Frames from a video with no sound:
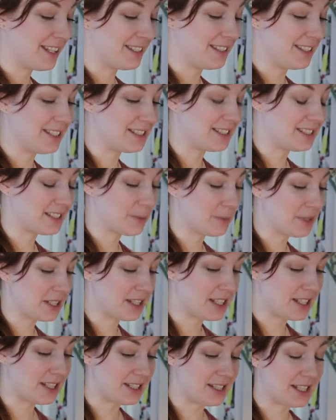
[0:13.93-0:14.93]
This is something
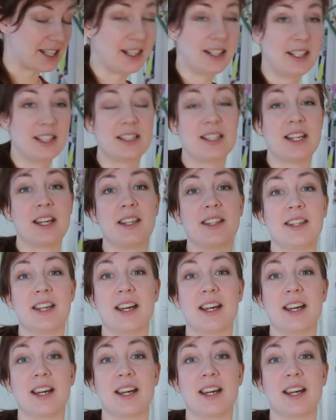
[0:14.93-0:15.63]
that Denny said